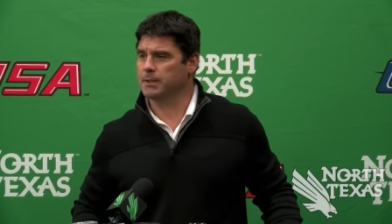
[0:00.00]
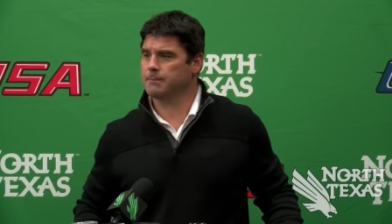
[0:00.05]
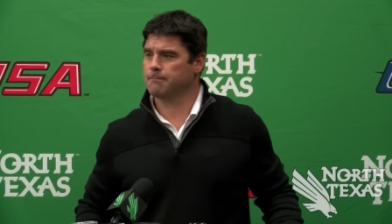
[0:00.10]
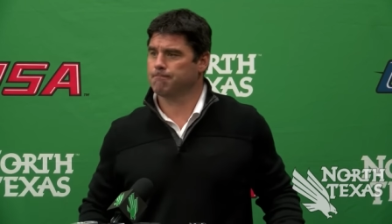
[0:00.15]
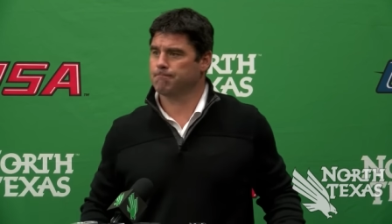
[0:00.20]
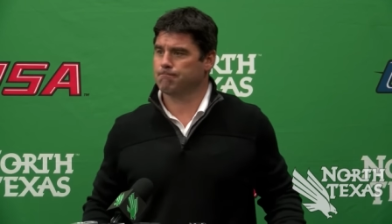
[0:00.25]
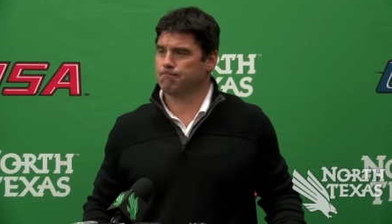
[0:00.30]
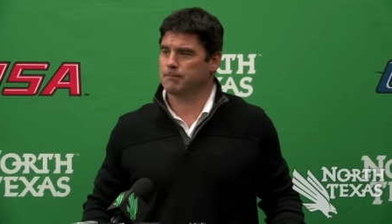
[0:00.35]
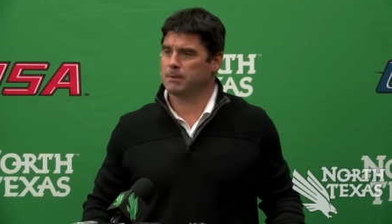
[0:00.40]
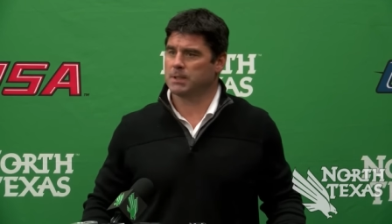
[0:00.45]

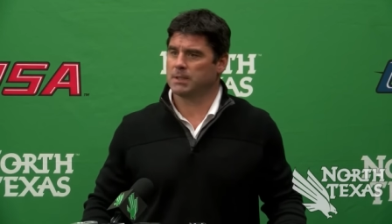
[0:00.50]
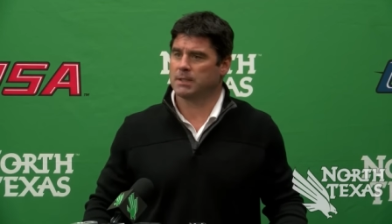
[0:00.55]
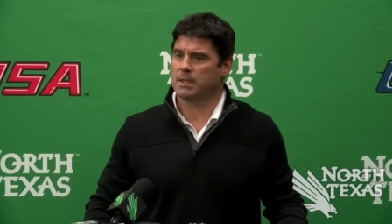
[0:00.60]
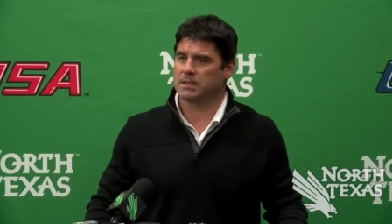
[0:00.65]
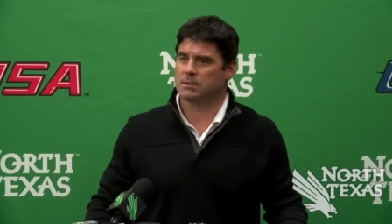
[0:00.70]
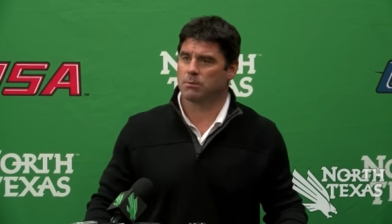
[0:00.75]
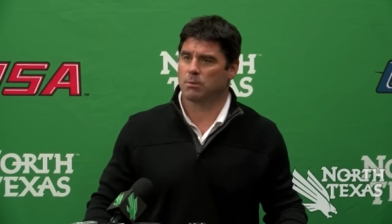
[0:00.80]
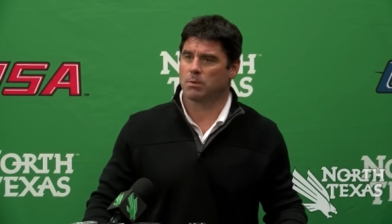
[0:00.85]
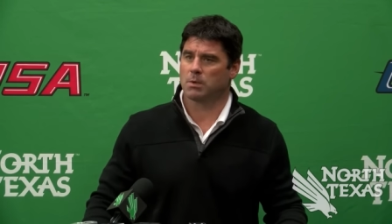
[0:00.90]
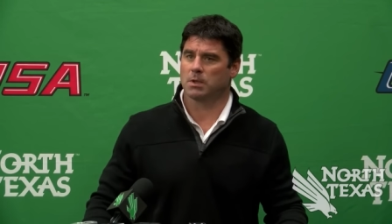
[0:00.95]
And
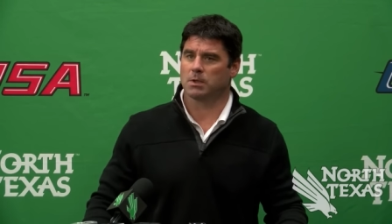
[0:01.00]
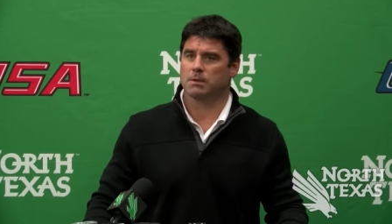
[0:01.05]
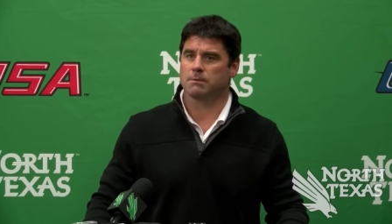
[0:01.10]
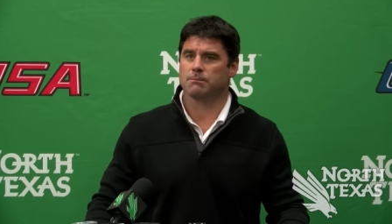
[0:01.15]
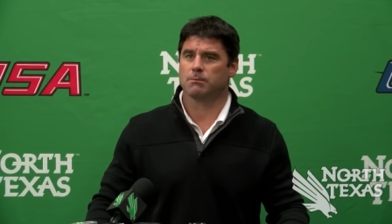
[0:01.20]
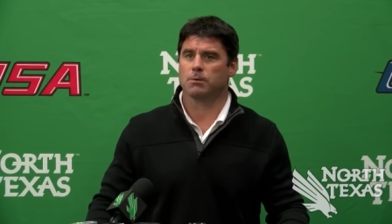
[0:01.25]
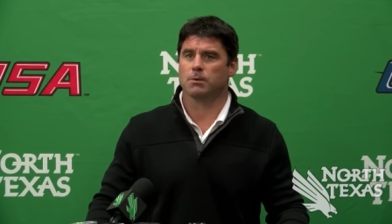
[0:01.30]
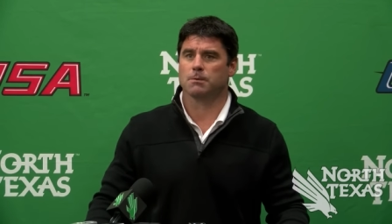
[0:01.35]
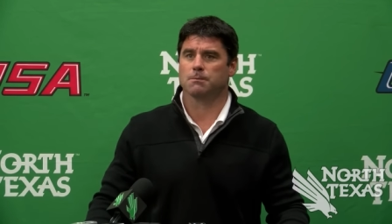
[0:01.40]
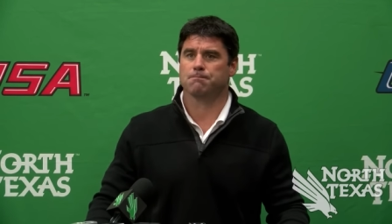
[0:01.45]
that's what we're looking
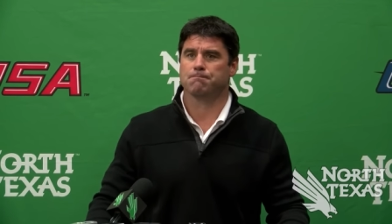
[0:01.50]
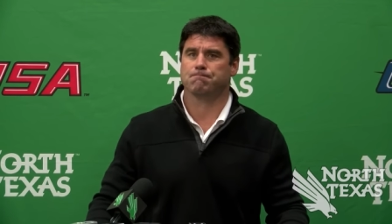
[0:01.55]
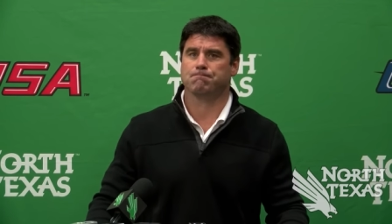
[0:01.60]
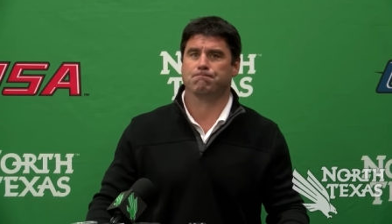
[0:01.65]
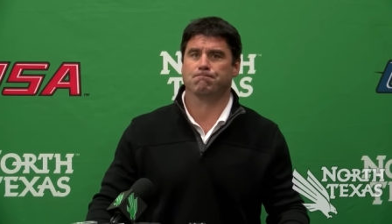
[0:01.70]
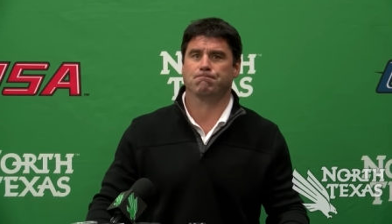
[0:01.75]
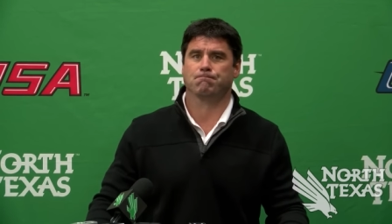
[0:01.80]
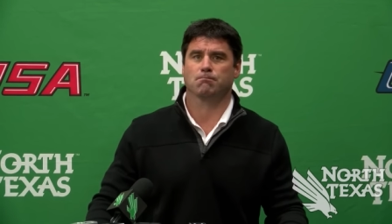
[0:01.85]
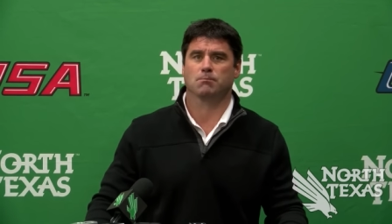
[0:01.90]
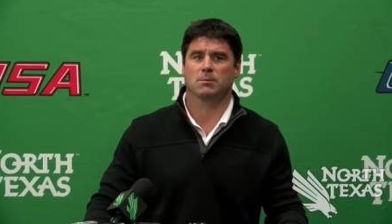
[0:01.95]
for.
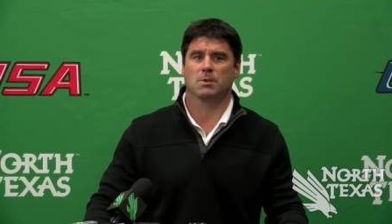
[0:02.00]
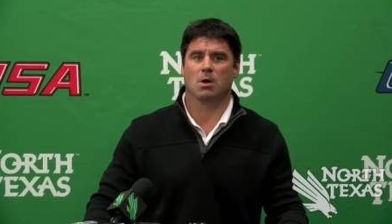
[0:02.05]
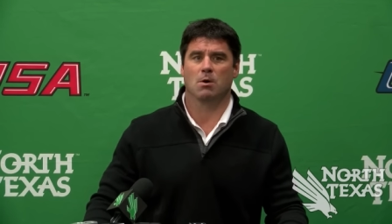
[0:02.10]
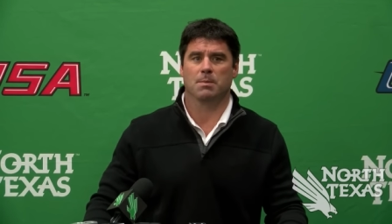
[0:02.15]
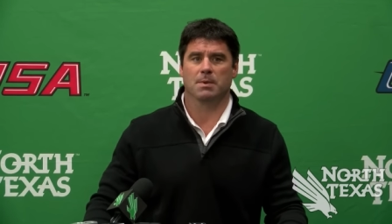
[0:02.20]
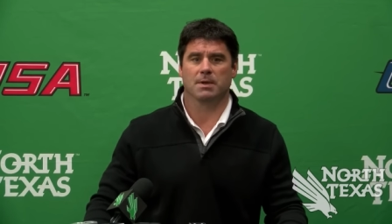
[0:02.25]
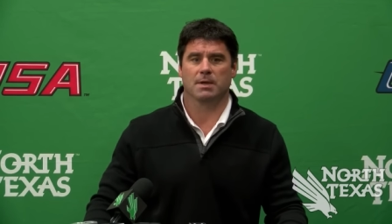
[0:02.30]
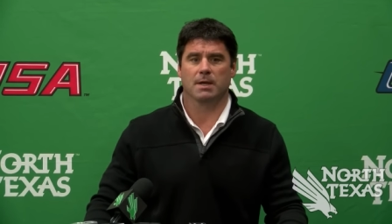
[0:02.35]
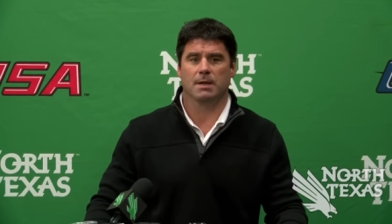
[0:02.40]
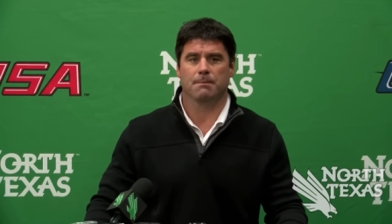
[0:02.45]

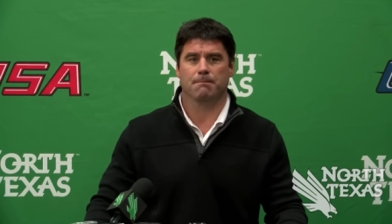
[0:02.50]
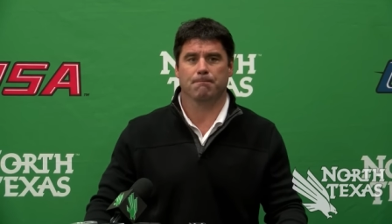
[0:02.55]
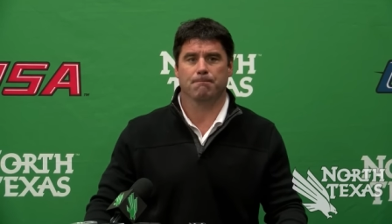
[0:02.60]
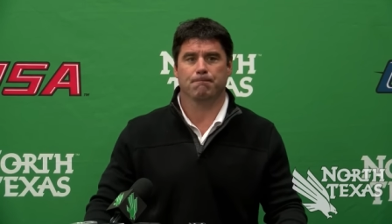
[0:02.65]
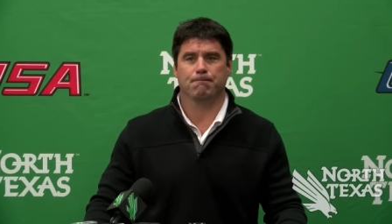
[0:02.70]
Open it up.